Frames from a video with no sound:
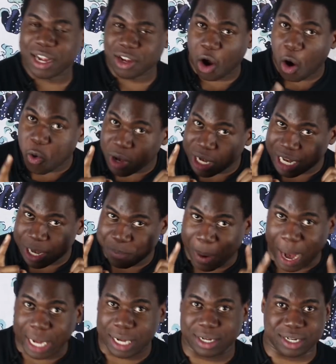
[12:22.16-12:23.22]
and only in
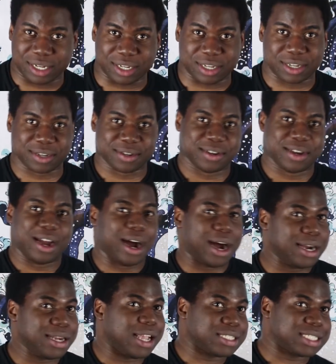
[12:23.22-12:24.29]
Paladin,
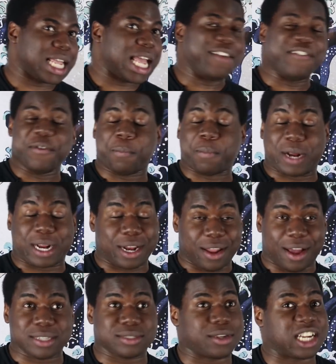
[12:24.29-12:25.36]
unless every
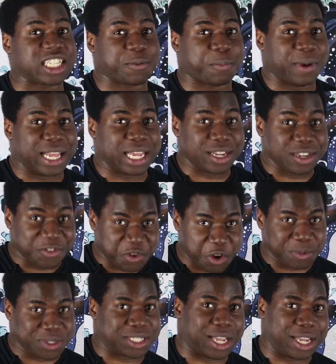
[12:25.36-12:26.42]
class starts playing
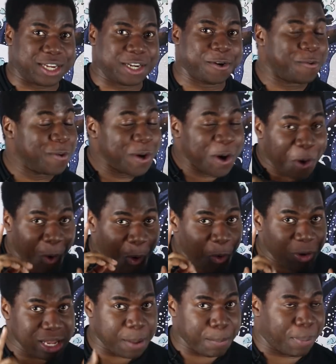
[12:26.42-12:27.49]
Doomsayer,
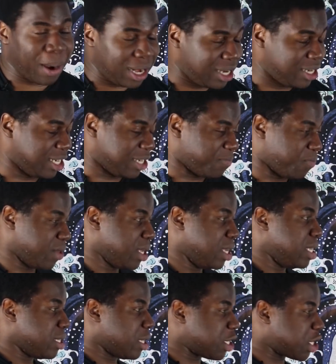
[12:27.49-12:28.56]
only in Paladin,
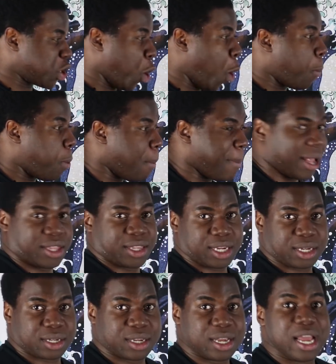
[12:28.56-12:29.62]
the
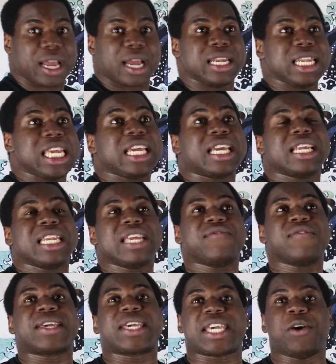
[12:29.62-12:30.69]
Scorp-O-Matic it can
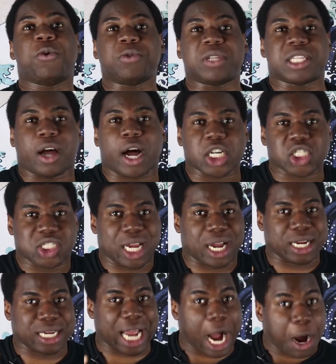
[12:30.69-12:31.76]
even kill the
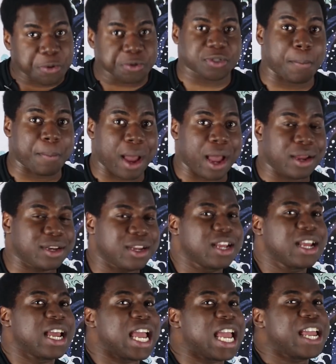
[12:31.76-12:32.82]
Darkshire Councilman
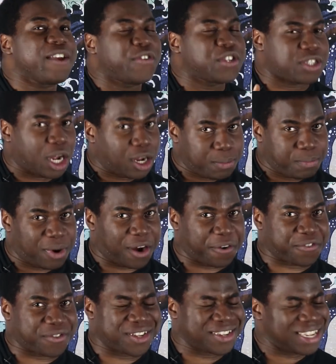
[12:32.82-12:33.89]
if it's
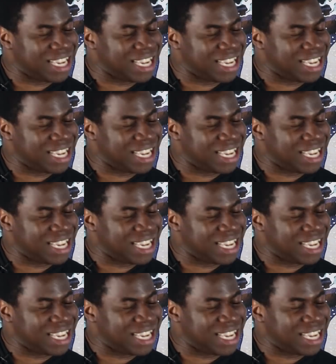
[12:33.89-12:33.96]
unbuffed.